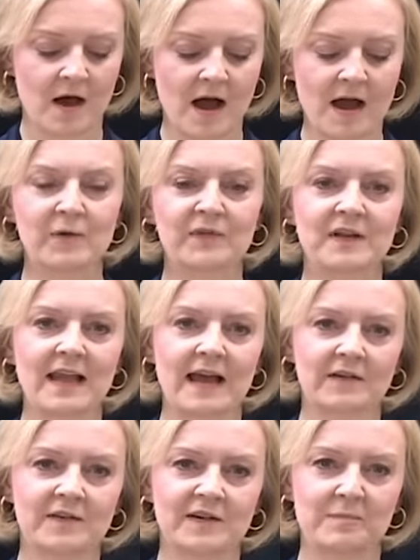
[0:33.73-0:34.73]
I was
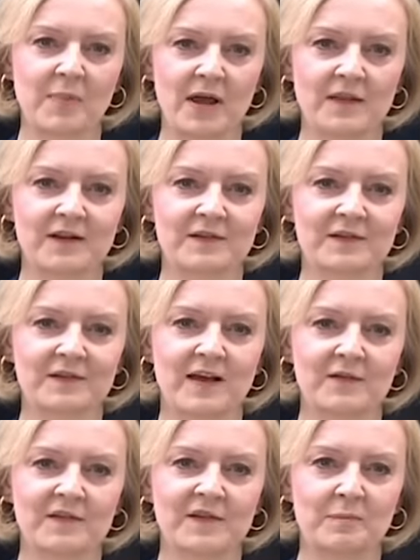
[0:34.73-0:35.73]
elected by the
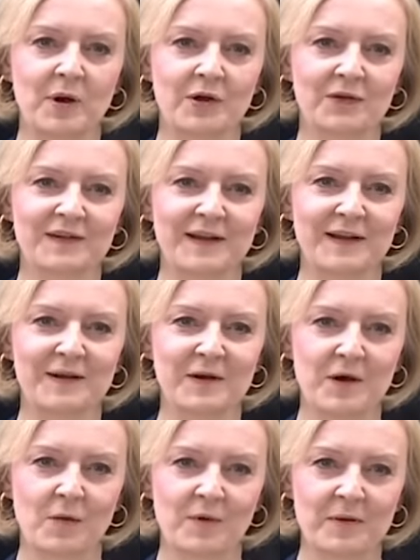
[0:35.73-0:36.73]
Conservative Party
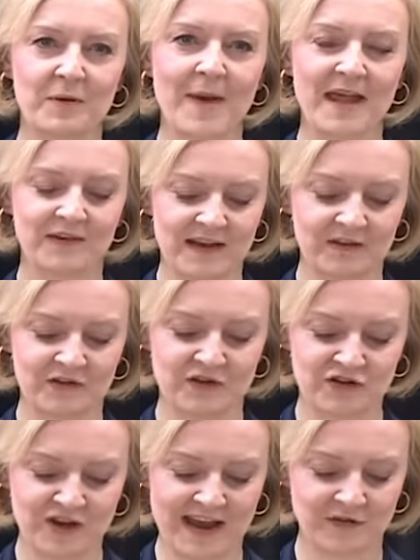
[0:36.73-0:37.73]
with a mandate
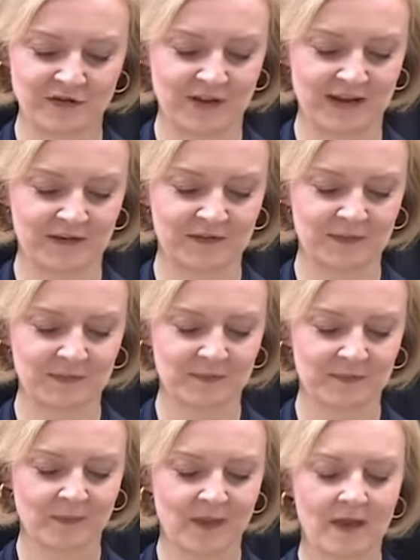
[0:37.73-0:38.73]
to change this.
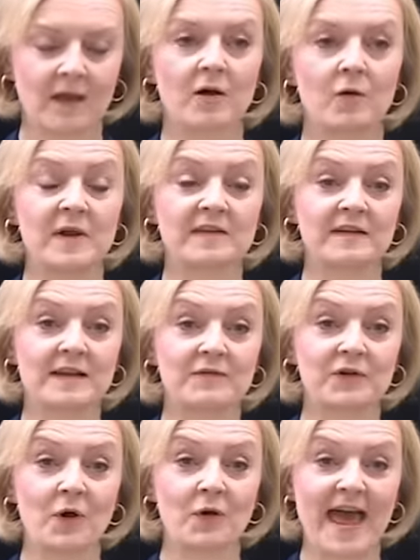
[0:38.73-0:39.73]
We
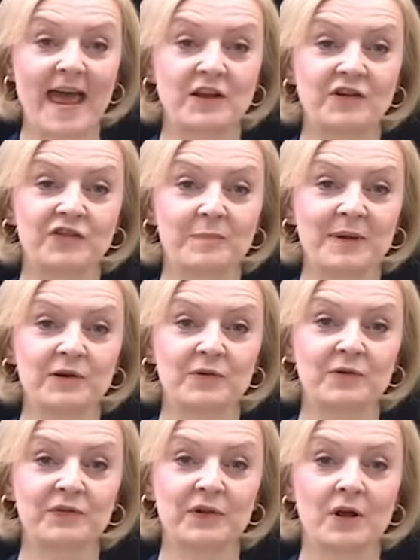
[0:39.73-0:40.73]
delivered on energy
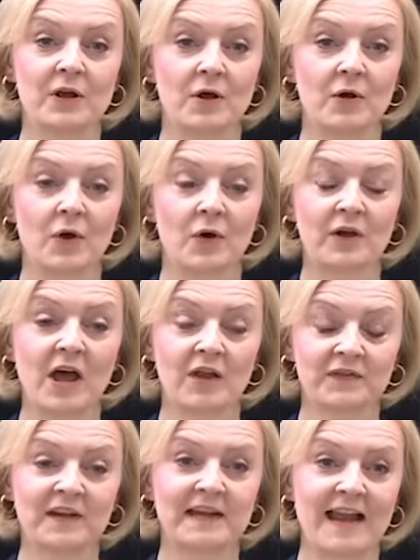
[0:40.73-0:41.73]
bills and on
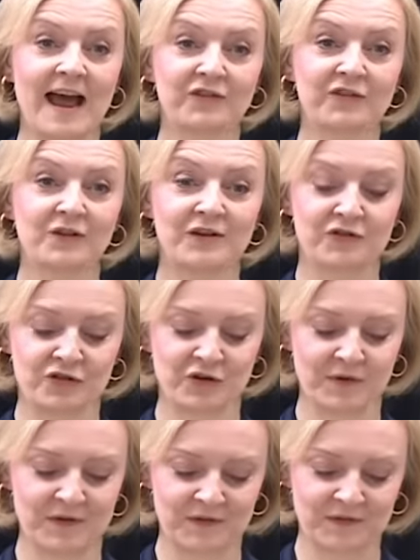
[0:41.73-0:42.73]
cutting national
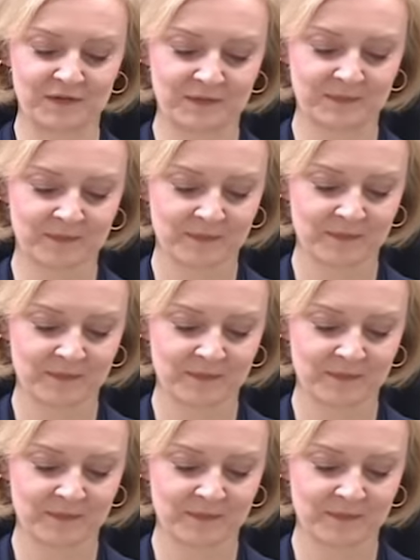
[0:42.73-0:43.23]
insurance.